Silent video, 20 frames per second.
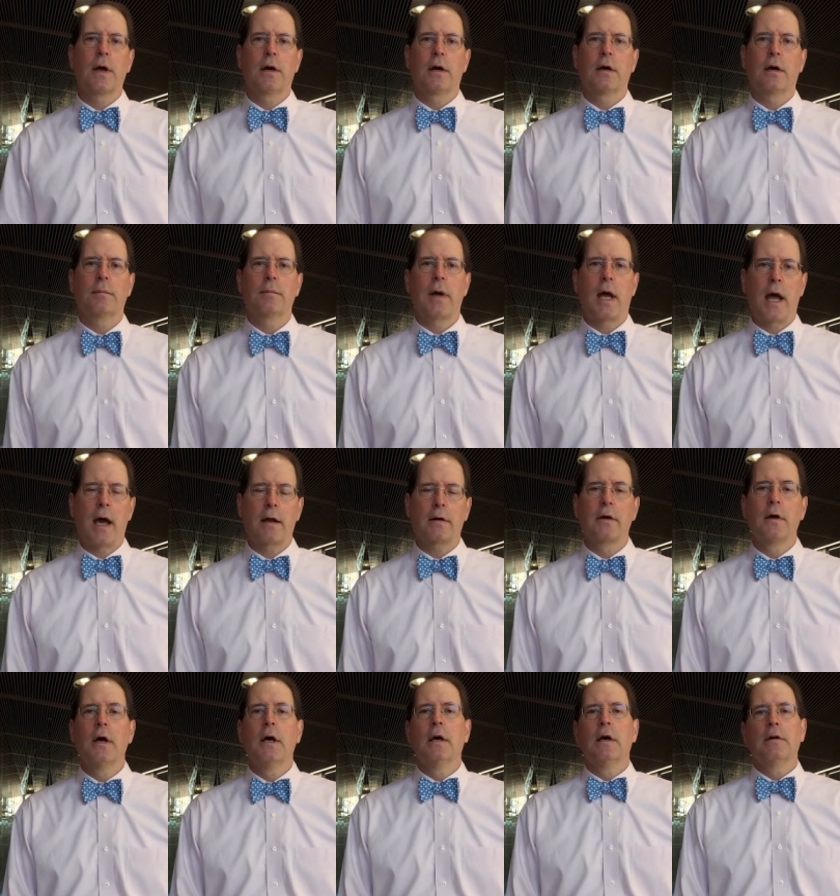um, at.
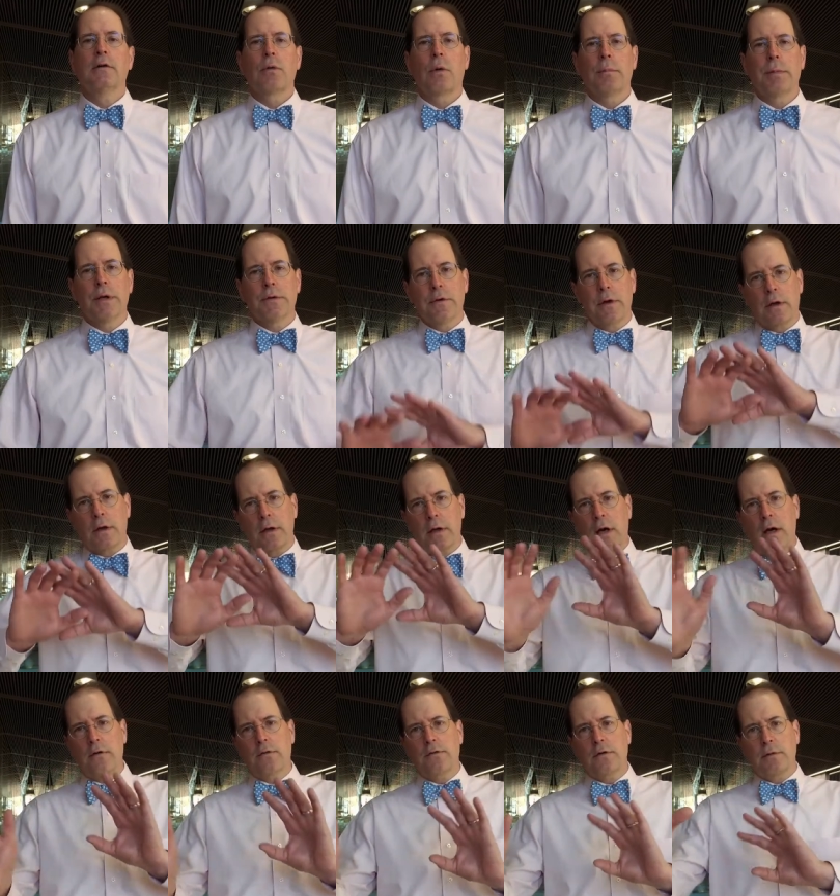So we built a
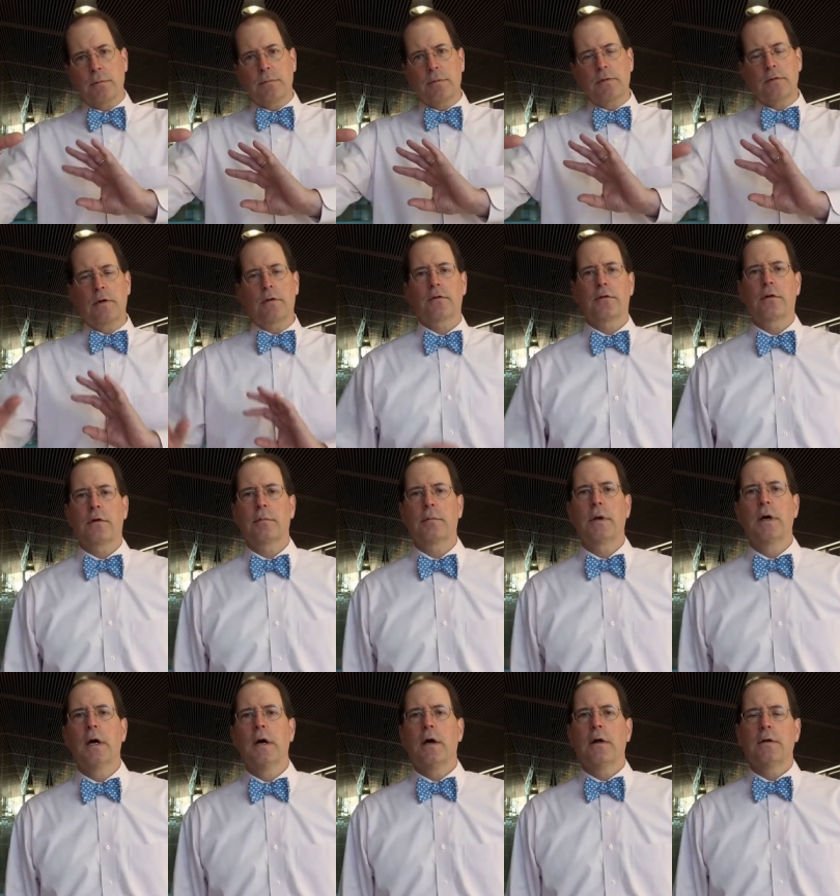custom
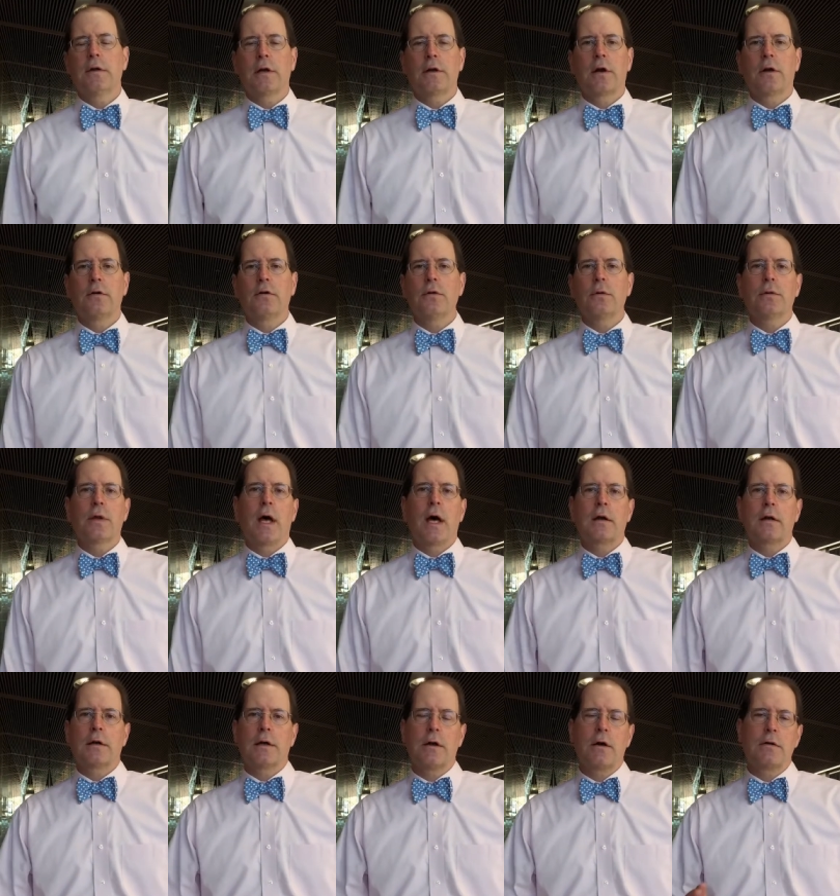system that could do
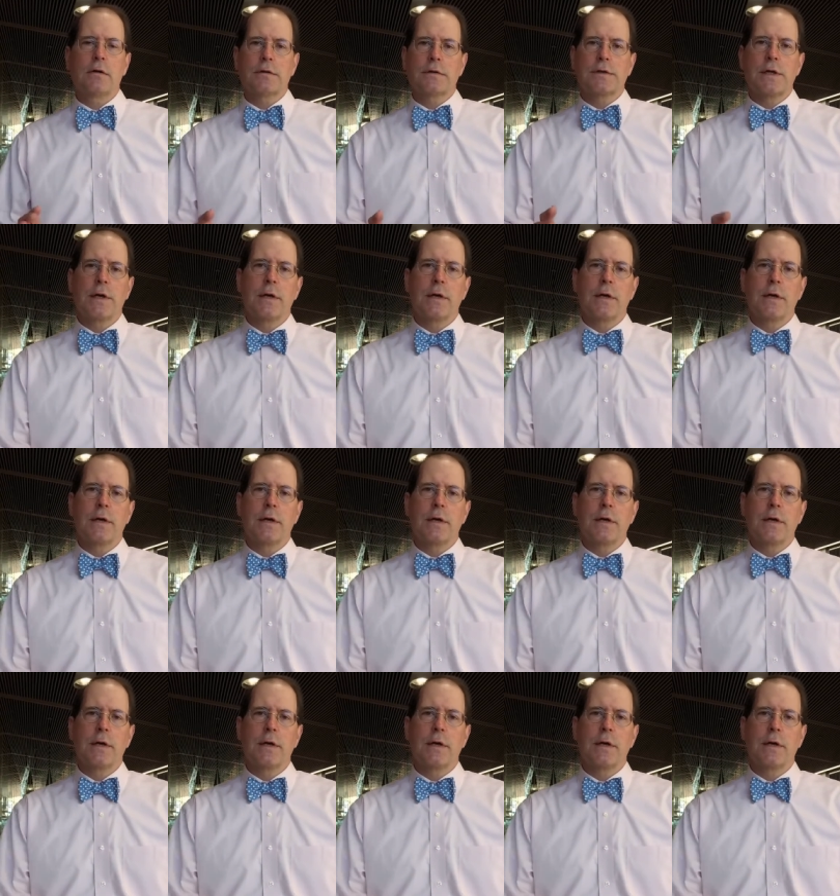that. And here you'll